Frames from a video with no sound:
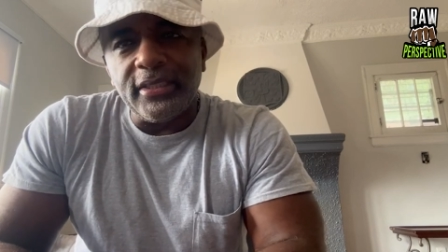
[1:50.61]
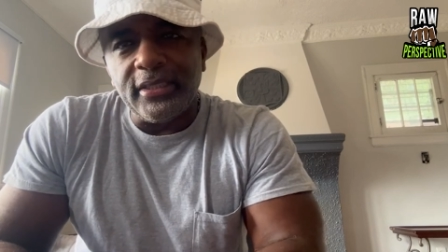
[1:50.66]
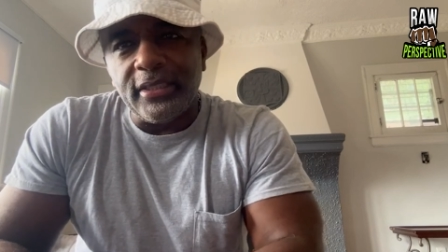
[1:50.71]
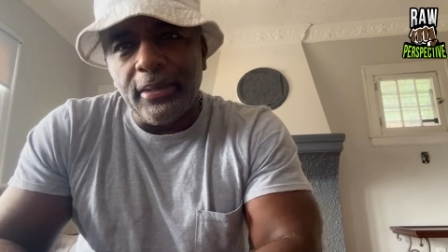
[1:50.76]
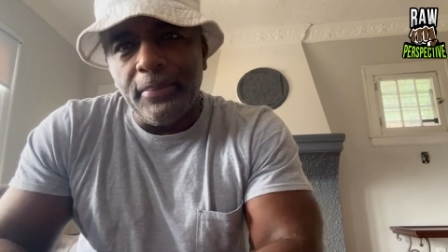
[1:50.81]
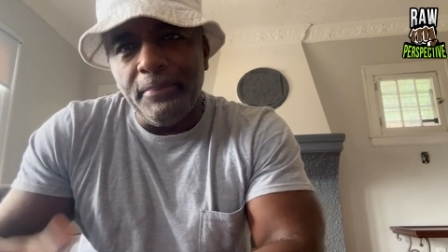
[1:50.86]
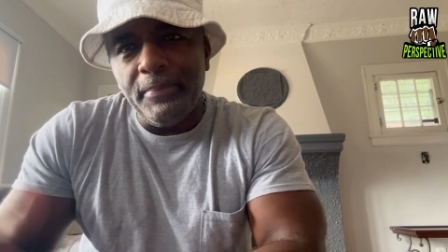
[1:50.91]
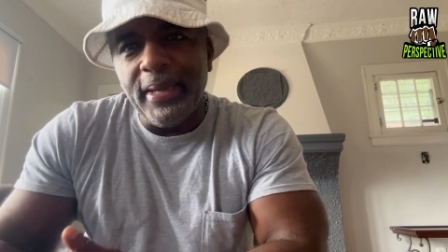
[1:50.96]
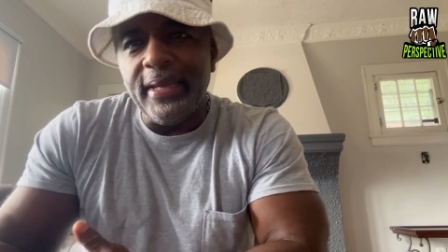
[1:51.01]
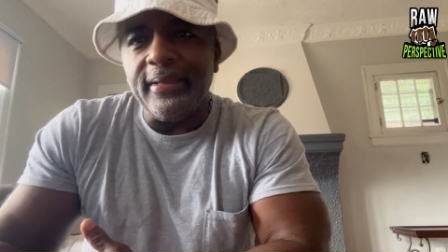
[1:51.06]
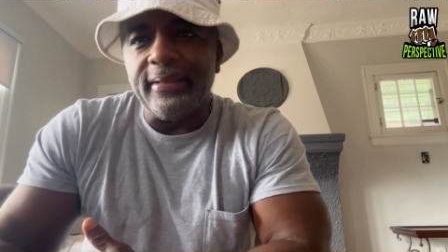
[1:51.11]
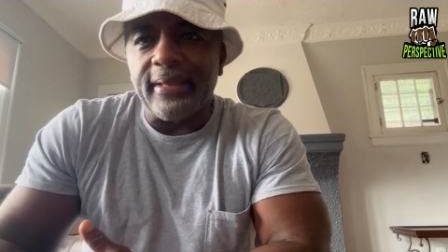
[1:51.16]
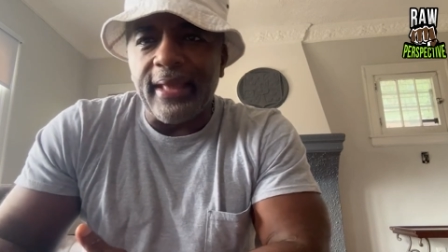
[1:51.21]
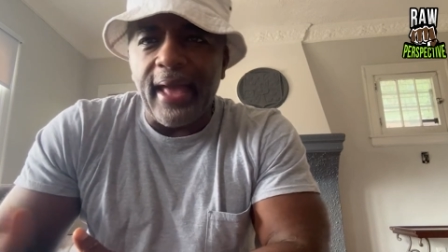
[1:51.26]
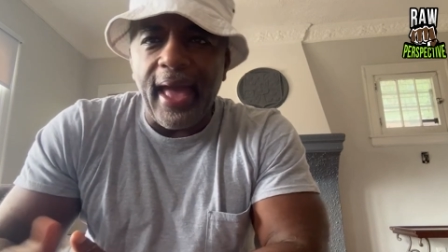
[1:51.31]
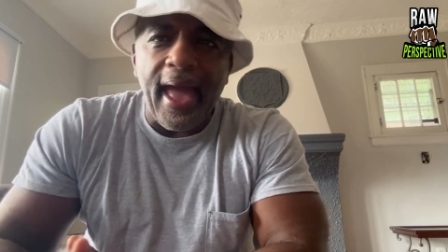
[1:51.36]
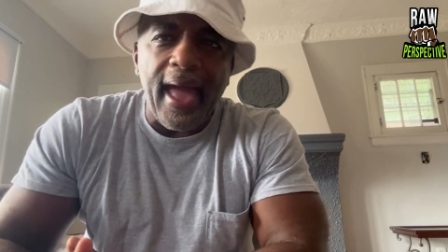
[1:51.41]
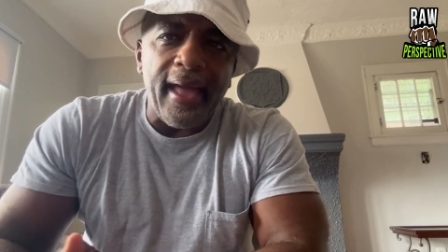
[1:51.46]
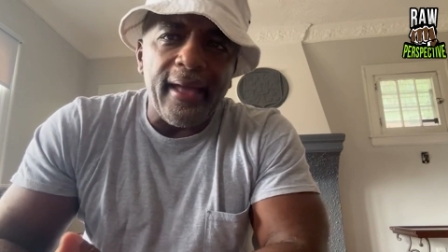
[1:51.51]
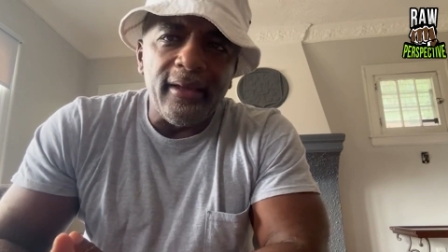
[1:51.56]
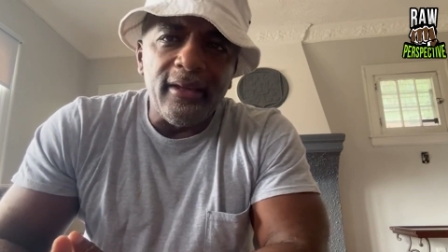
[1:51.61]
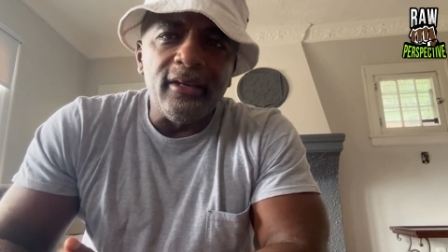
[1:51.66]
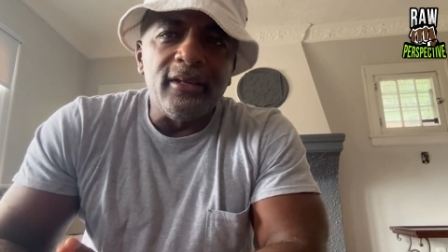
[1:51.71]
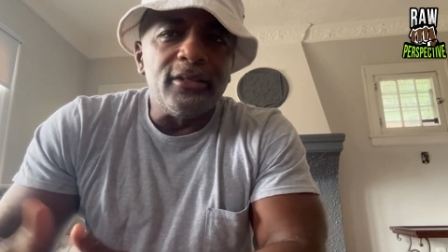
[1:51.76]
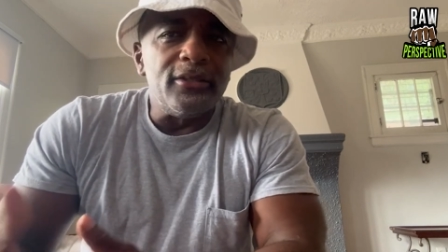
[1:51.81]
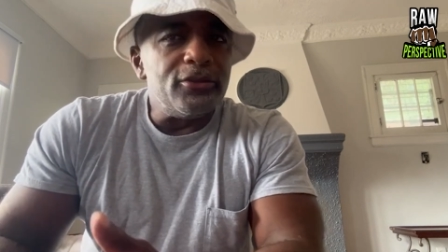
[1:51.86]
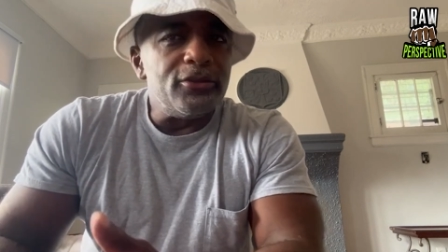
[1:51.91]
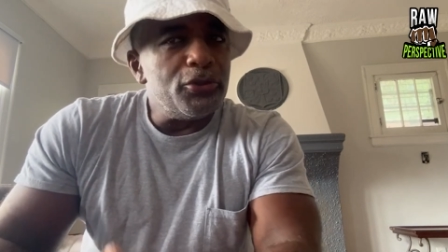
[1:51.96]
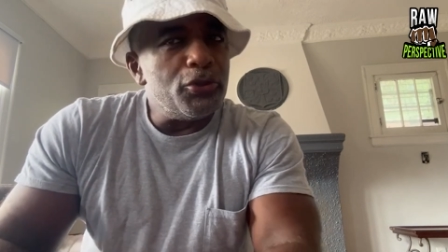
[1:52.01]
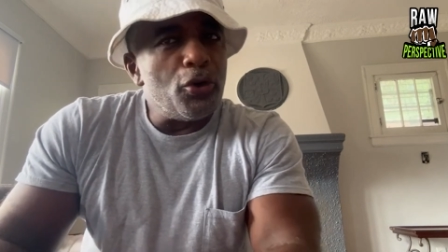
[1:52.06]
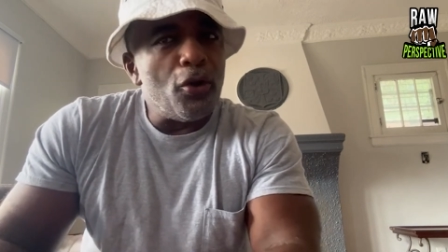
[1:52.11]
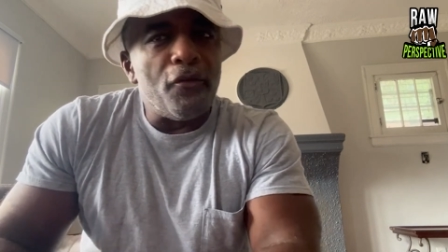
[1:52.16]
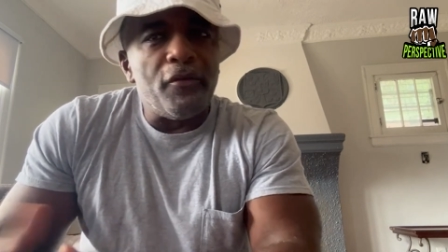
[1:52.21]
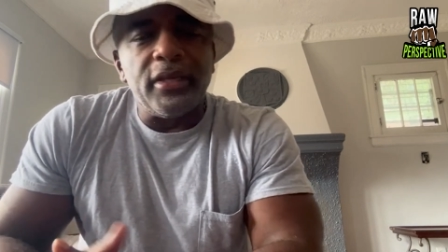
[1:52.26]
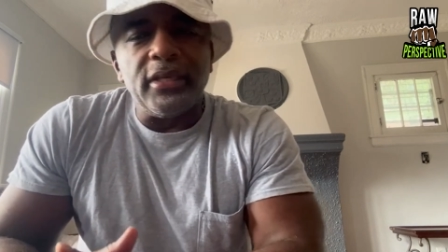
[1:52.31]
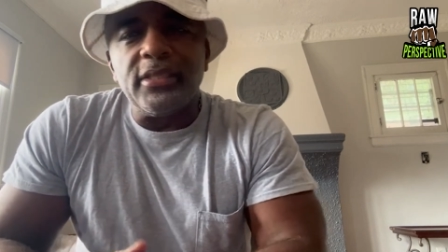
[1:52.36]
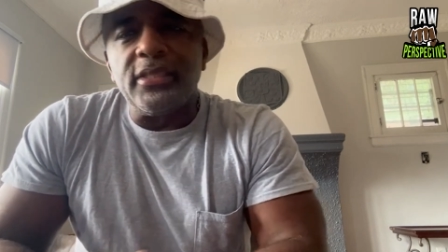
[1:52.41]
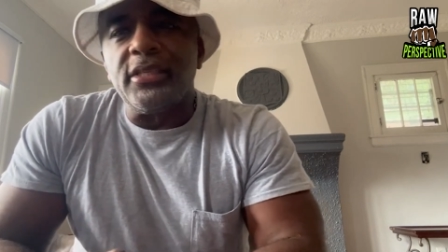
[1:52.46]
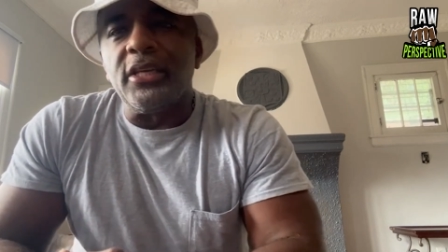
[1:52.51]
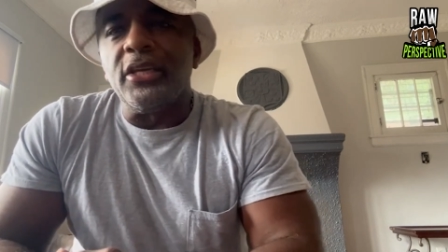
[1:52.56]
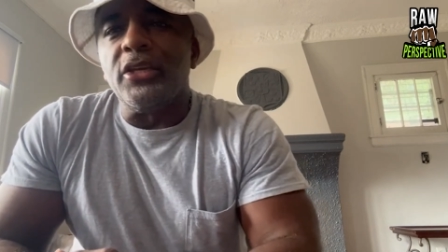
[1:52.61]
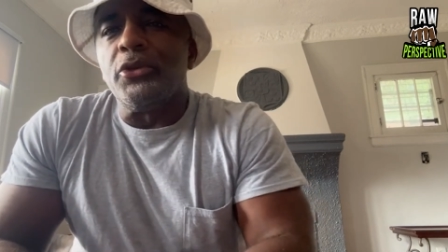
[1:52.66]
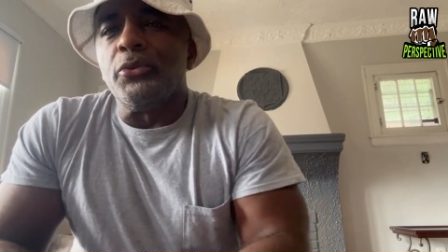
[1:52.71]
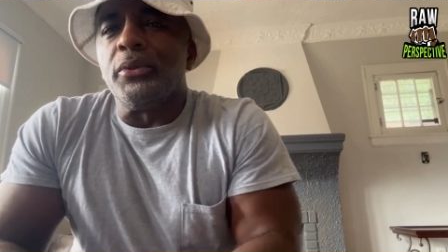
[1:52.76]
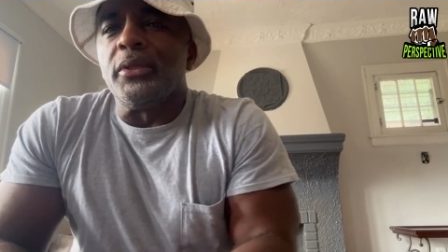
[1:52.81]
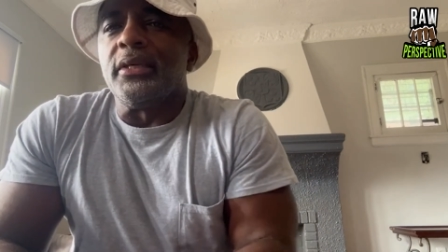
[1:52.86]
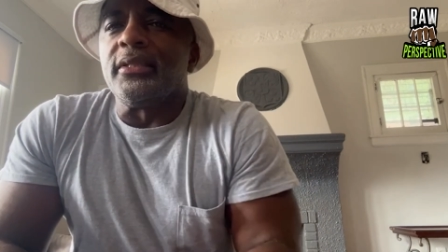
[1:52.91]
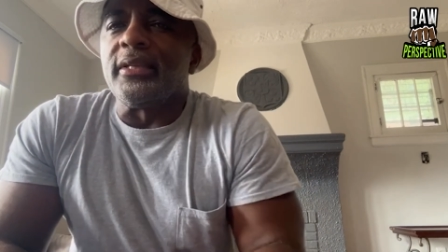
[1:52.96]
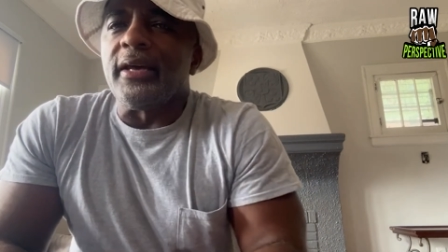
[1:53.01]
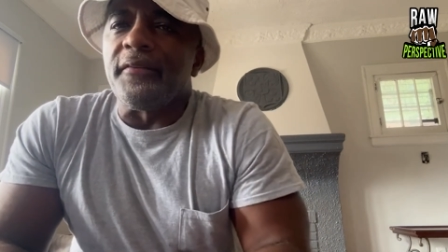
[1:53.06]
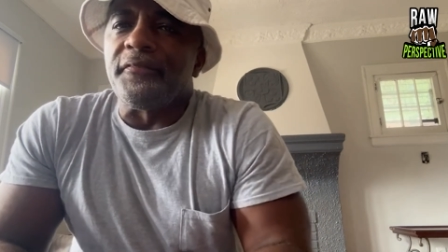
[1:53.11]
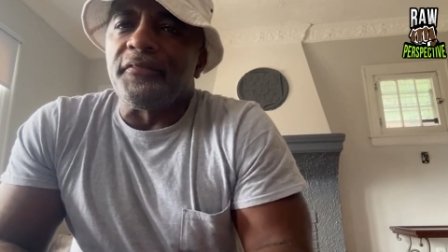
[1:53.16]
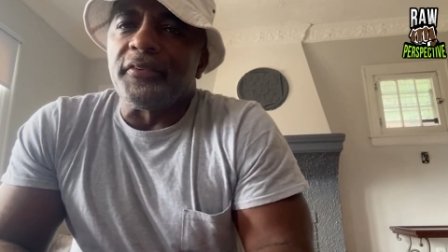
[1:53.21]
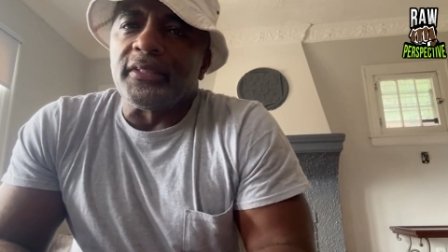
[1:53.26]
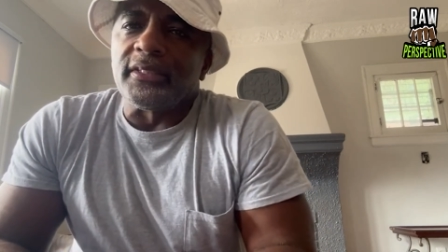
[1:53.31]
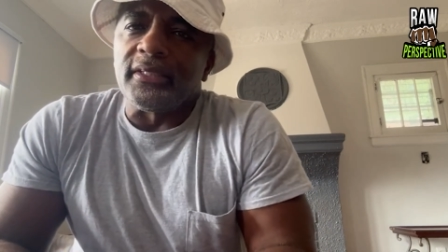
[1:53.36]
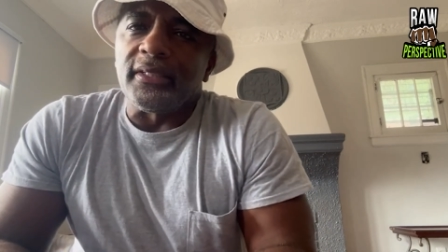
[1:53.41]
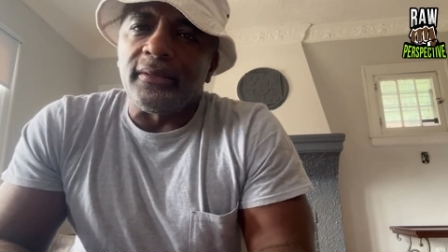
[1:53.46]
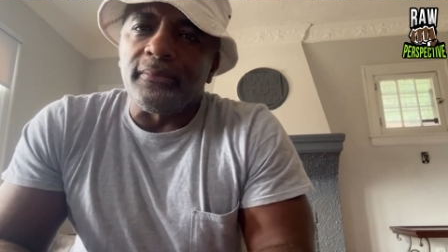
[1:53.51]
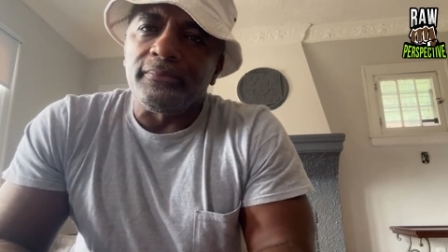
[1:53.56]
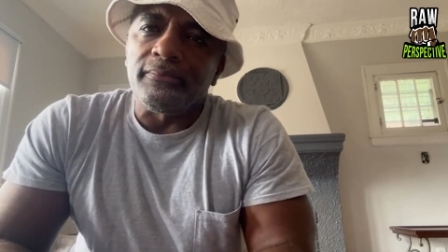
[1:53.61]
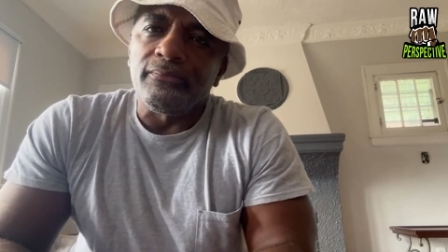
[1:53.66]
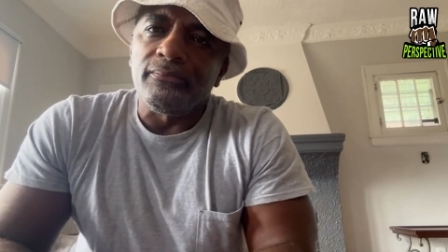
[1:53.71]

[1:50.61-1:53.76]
to meet that, you already see you in a deficit.